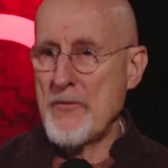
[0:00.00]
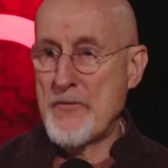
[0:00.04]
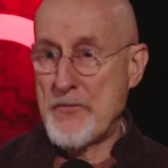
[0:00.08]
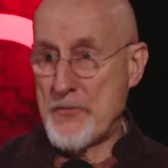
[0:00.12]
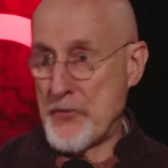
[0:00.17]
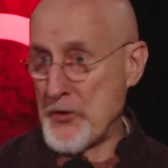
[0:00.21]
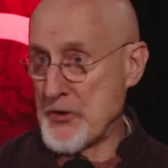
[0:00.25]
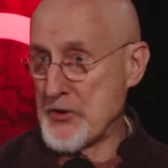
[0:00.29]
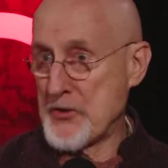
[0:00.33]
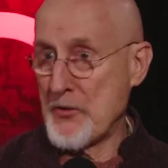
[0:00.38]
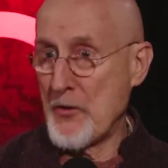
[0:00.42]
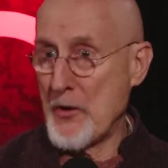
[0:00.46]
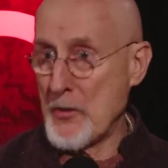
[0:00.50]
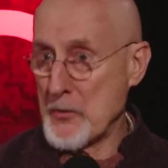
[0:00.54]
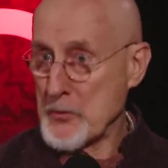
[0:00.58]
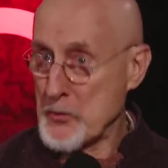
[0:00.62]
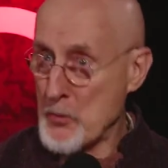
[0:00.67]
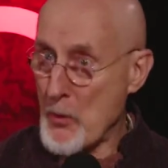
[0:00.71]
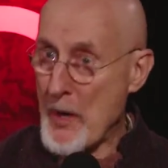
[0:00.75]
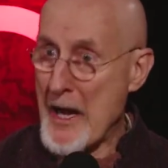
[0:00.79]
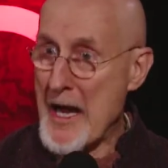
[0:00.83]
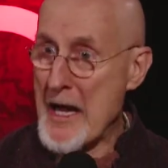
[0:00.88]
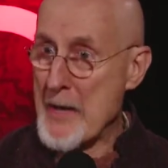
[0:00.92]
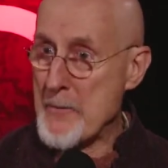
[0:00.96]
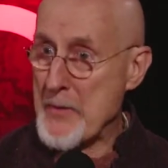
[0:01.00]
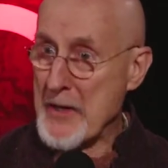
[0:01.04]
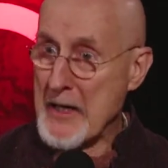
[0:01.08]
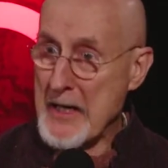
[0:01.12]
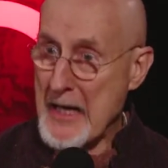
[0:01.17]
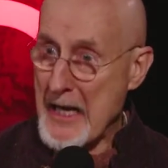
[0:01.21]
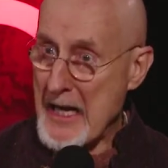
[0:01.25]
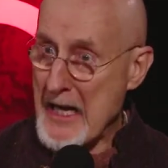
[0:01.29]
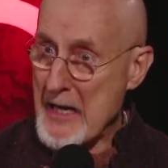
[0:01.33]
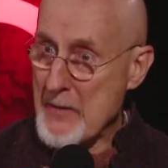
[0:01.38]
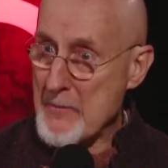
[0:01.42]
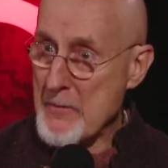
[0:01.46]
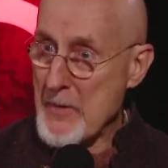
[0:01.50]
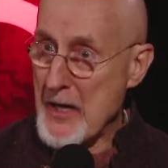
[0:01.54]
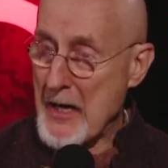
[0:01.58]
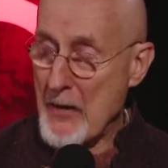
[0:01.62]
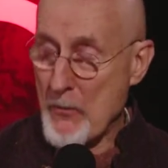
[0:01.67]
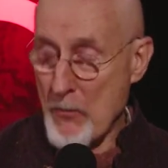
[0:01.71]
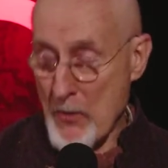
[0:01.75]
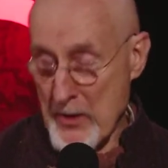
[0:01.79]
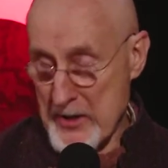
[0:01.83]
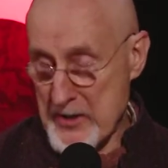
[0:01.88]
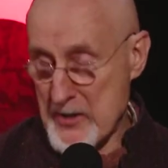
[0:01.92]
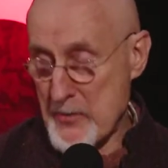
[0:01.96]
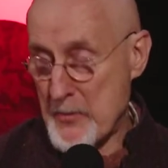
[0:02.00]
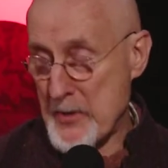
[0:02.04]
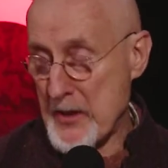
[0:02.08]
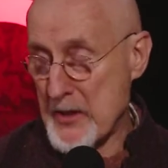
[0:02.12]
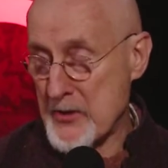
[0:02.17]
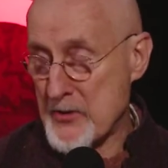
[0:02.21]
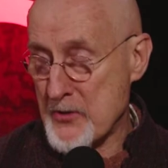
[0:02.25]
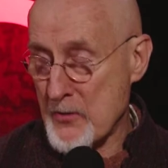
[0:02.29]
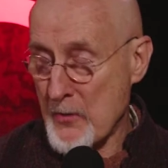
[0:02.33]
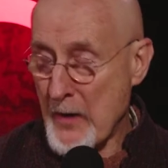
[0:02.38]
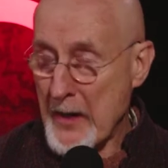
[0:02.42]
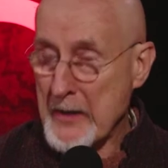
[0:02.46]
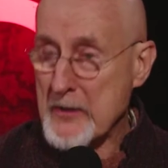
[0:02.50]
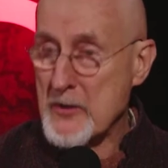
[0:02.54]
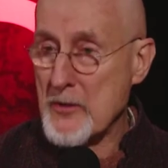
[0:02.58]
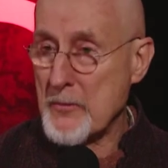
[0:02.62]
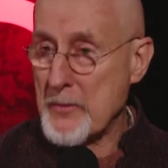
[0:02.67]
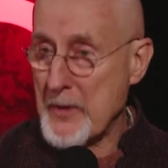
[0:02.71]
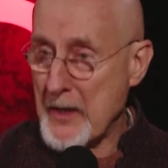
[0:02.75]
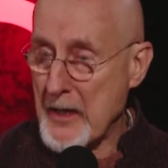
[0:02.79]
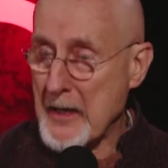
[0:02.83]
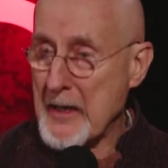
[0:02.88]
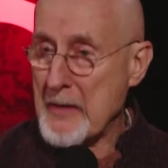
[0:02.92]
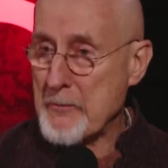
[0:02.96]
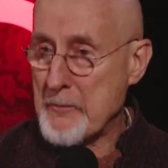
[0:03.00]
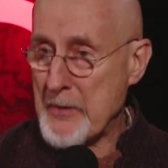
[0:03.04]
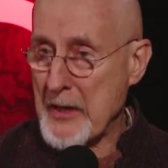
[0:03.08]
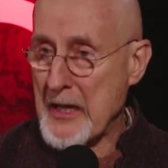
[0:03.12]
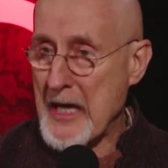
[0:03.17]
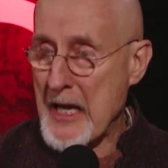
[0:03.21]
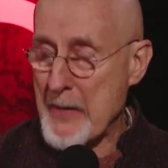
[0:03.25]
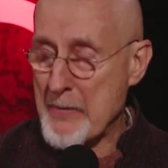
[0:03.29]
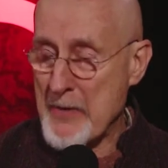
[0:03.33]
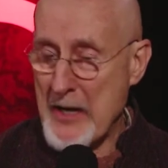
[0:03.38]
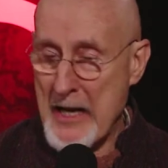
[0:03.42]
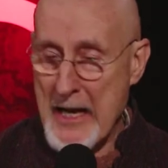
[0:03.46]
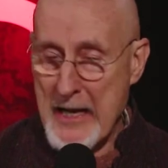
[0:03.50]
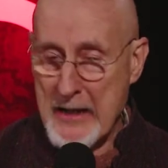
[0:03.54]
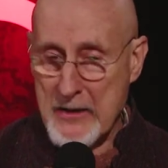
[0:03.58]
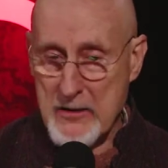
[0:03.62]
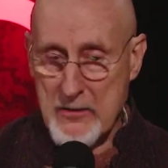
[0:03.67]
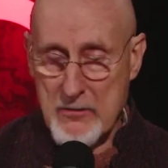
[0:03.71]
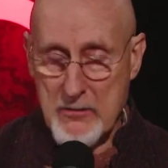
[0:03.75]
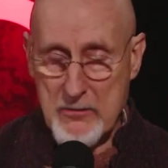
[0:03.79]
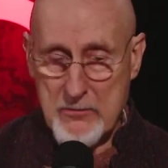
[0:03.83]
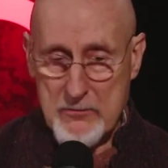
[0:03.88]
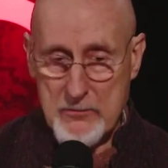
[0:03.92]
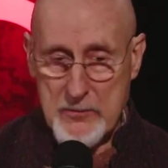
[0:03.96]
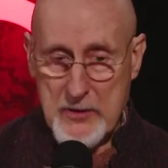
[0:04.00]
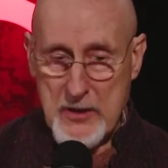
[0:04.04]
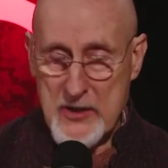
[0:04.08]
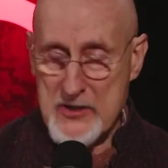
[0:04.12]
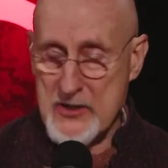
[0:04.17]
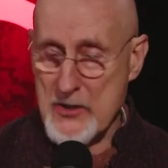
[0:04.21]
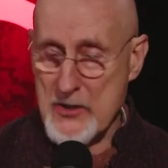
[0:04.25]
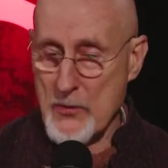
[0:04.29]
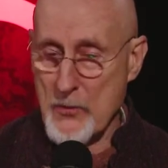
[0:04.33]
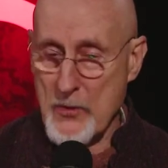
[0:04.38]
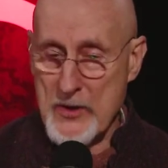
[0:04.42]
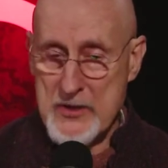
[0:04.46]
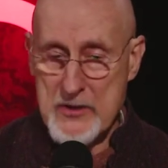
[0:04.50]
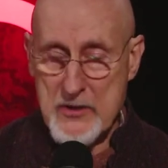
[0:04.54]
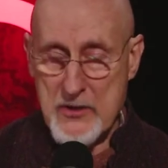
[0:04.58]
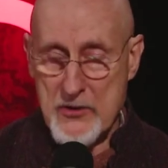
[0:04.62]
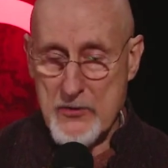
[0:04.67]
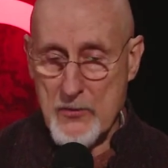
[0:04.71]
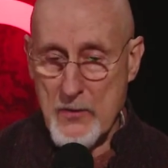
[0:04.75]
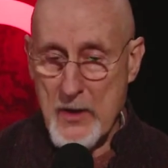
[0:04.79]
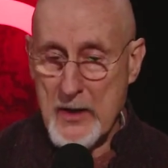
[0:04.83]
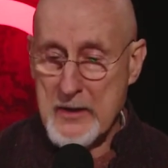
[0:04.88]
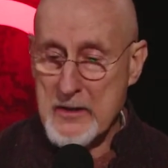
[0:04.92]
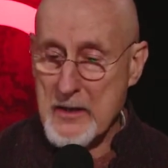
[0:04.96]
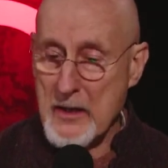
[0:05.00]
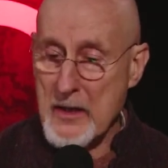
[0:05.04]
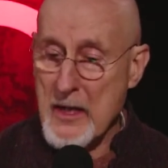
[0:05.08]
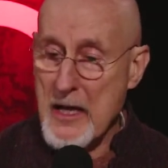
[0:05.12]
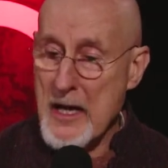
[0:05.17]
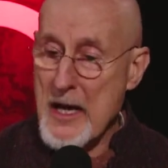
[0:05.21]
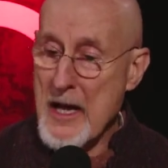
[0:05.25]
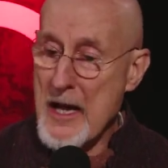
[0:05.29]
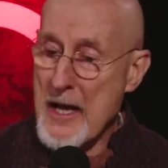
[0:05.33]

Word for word: first of all, it was why I became. I wanted to be a director, but I became an actor because there wasn't directing.